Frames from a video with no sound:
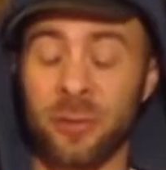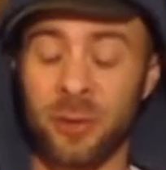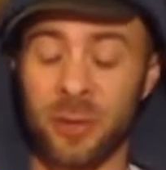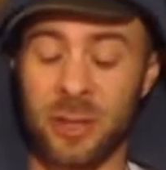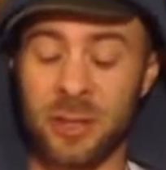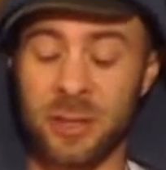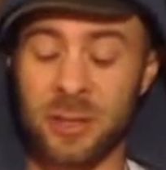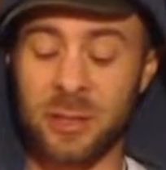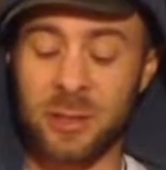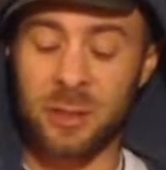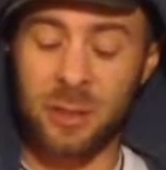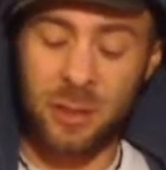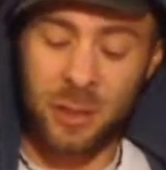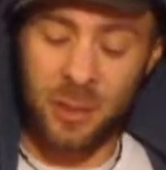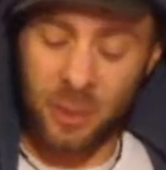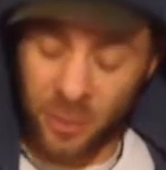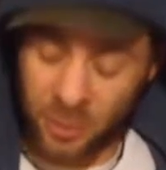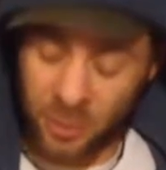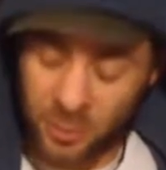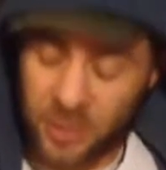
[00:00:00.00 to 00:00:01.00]
for this,
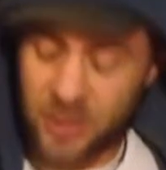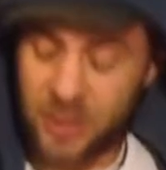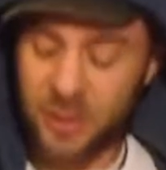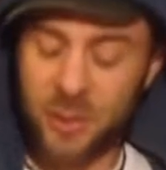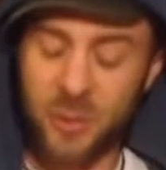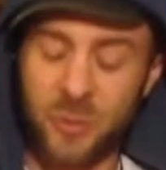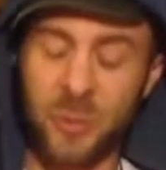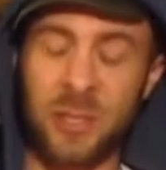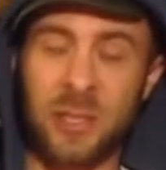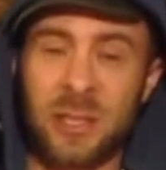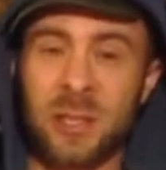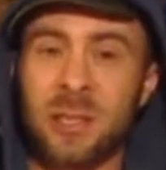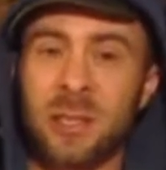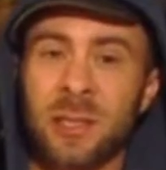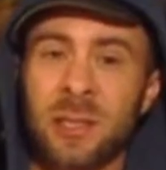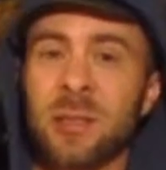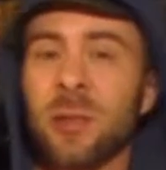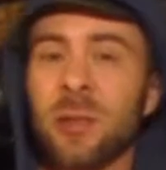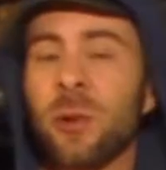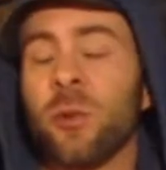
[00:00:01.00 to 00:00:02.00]
squeeze the
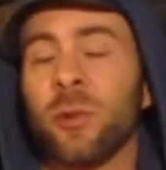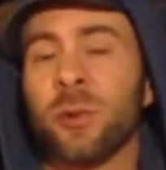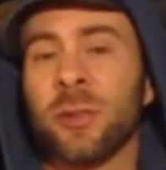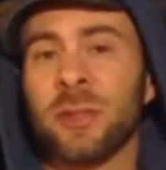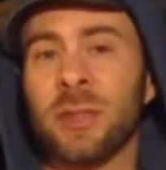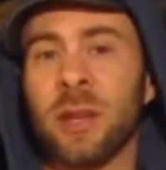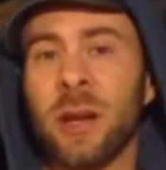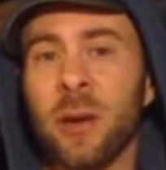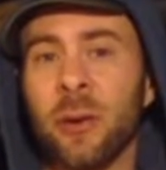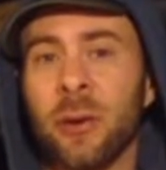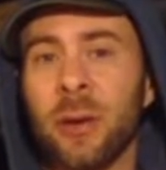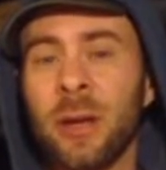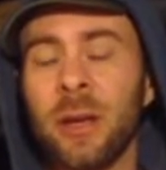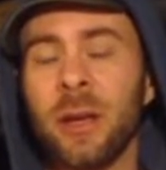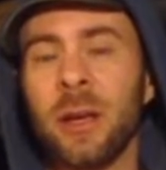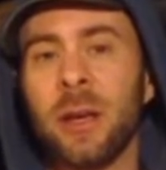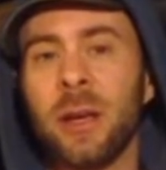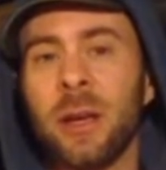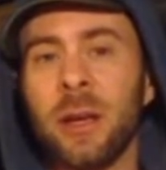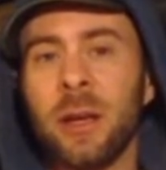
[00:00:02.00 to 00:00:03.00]
stick to hold it down.
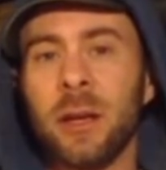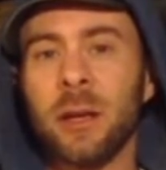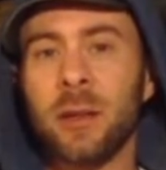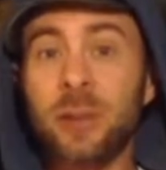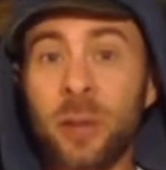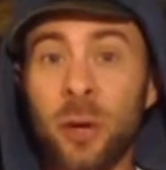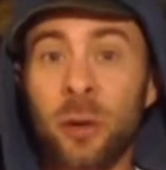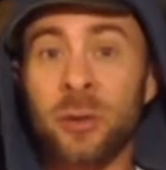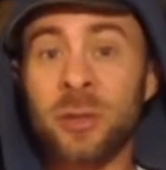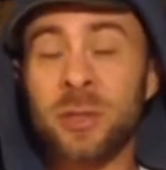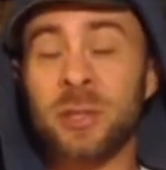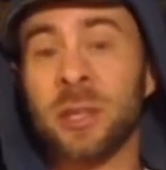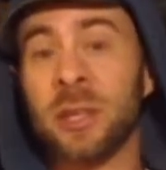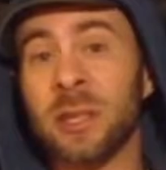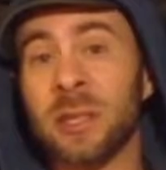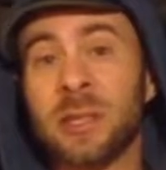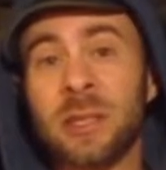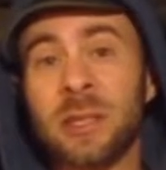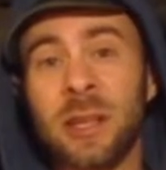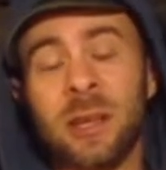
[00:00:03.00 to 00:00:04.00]
Those
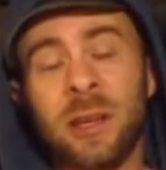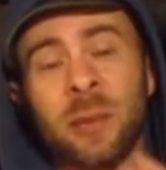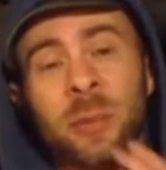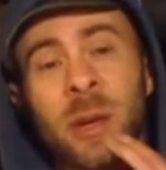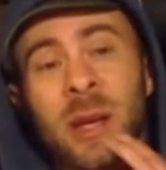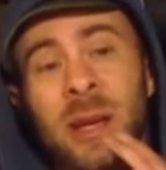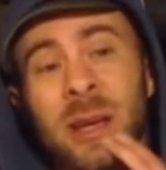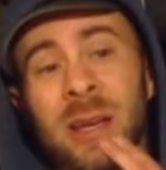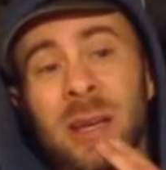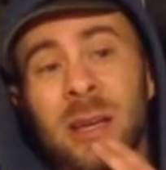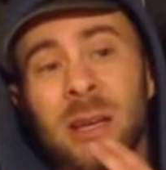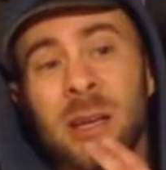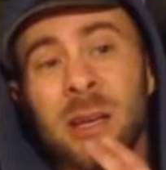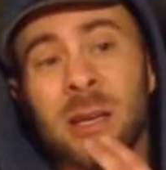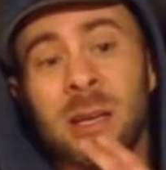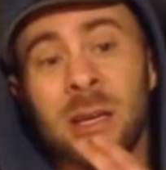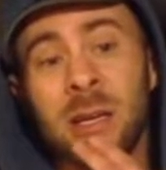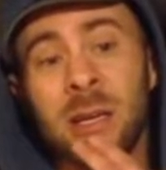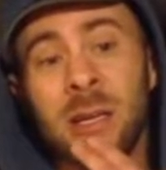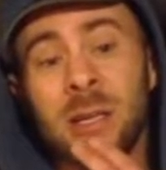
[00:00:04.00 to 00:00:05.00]
things tend to make
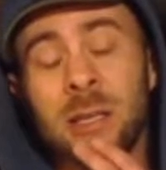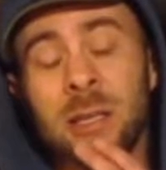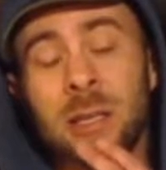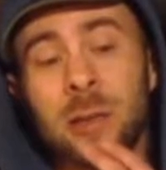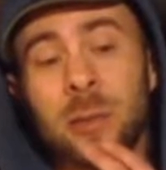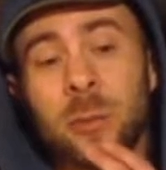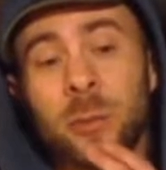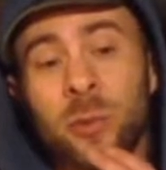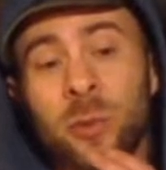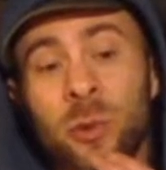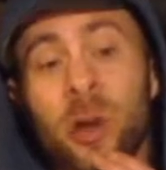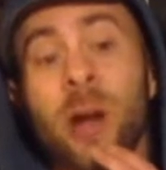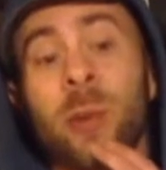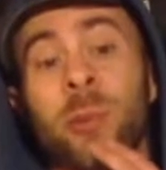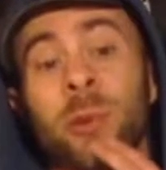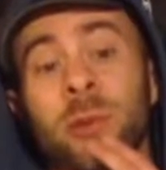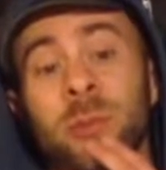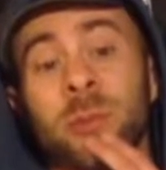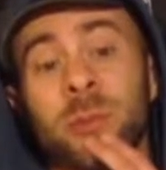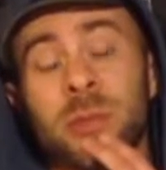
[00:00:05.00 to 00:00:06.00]

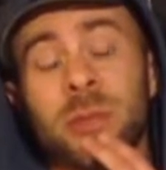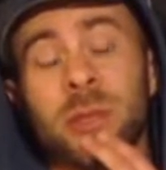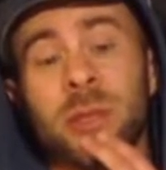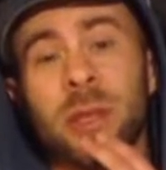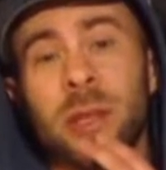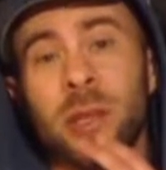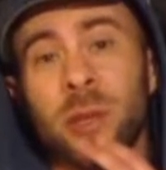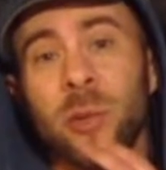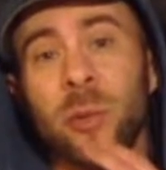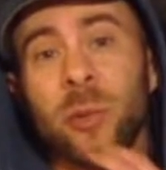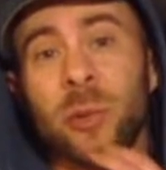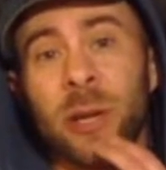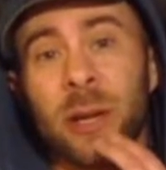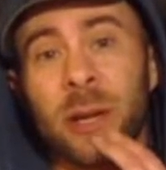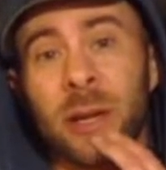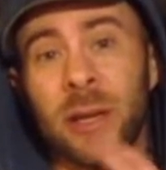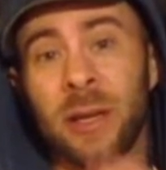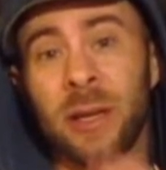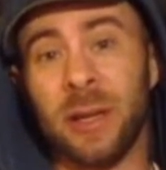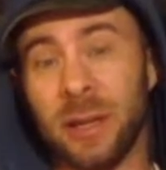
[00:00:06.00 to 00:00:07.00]
problems in your
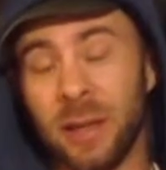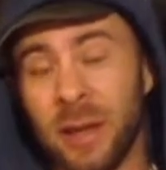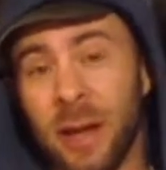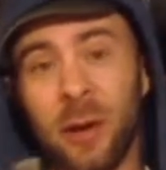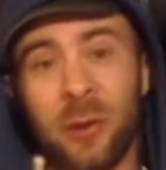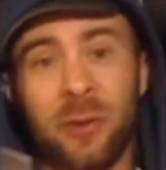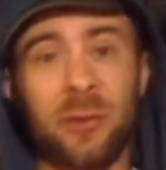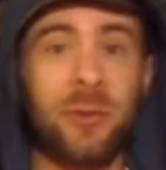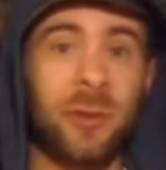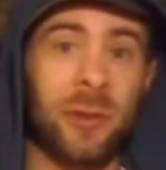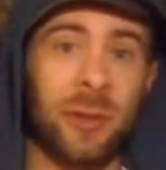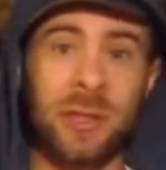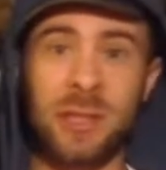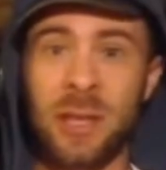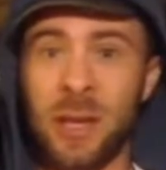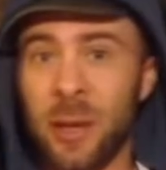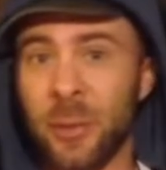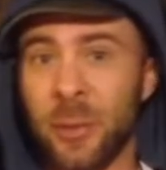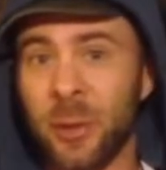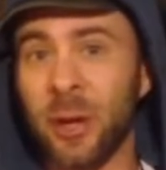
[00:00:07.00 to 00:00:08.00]
playing and in how you feel the
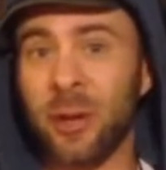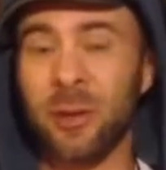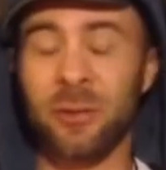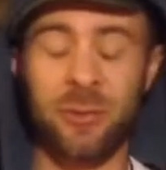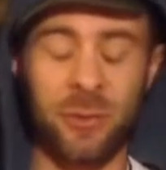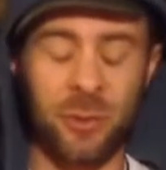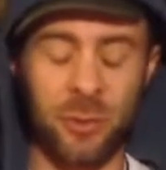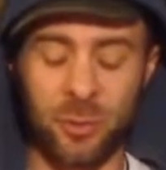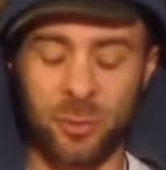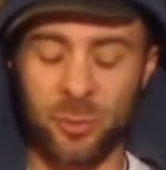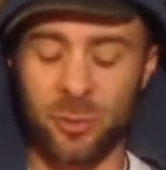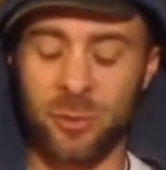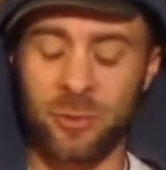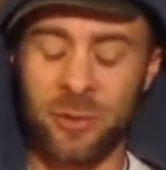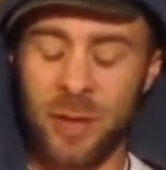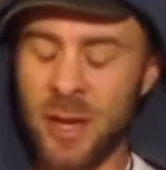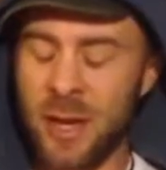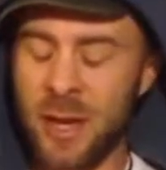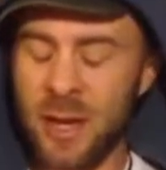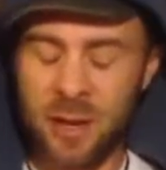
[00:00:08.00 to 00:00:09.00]
time and how you feel the groove.
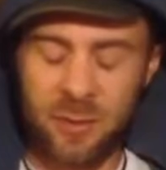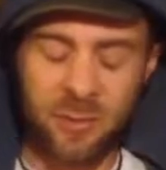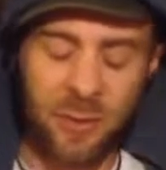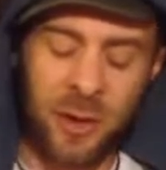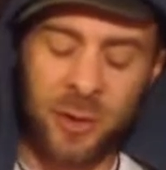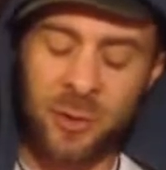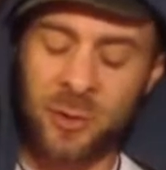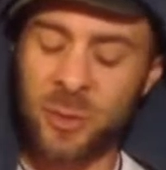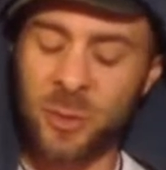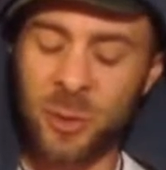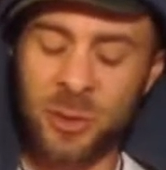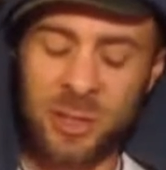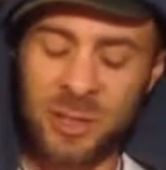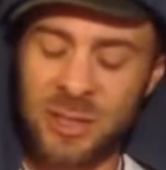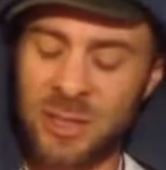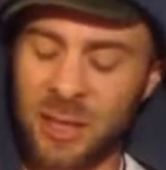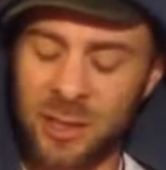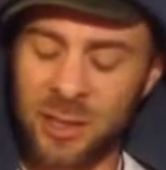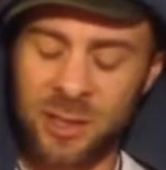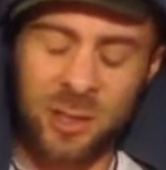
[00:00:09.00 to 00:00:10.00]
If I use a bunch of
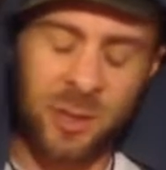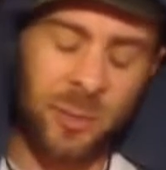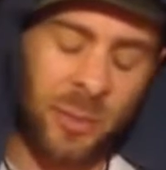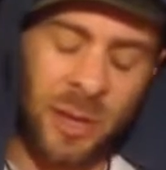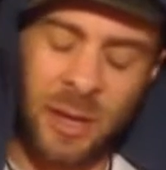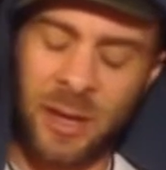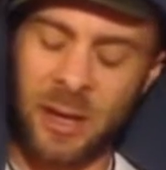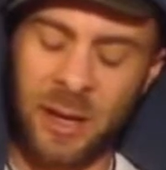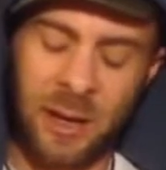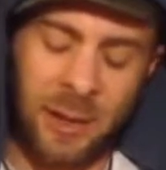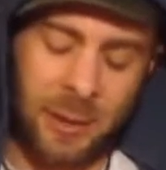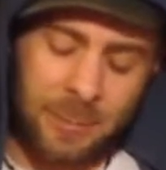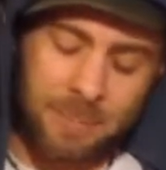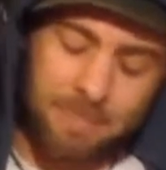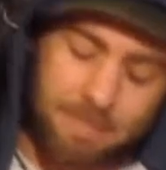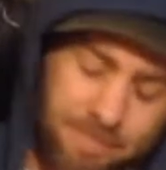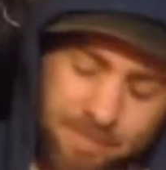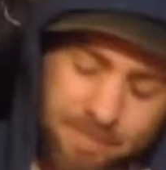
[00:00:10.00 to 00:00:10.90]
tension in my hand,